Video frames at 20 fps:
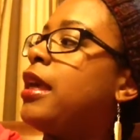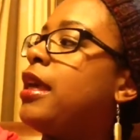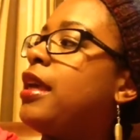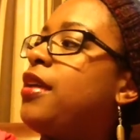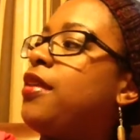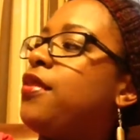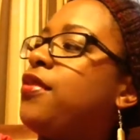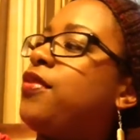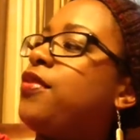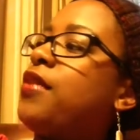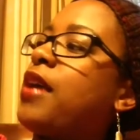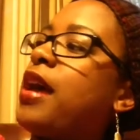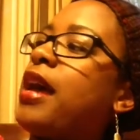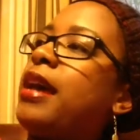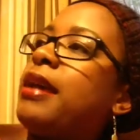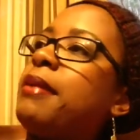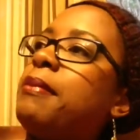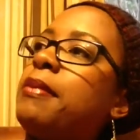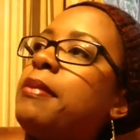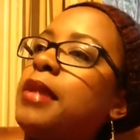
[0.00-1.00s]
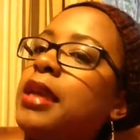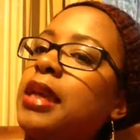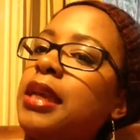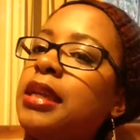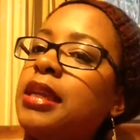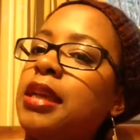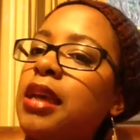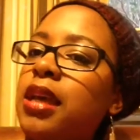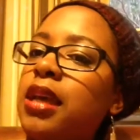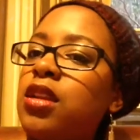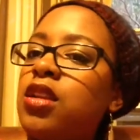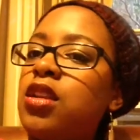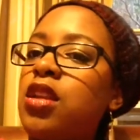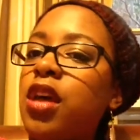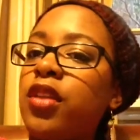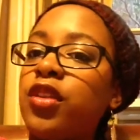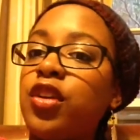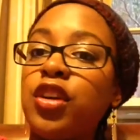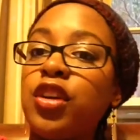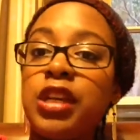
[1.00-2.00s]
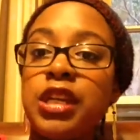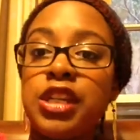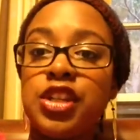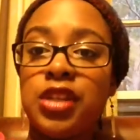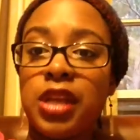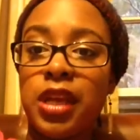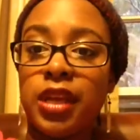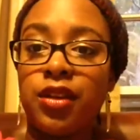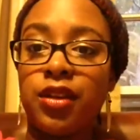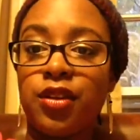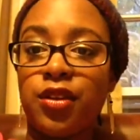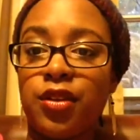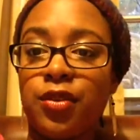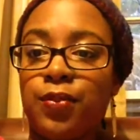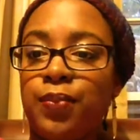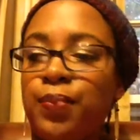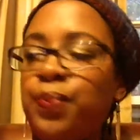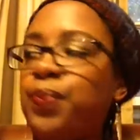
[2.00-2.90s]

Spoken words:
if I made another hitchhiker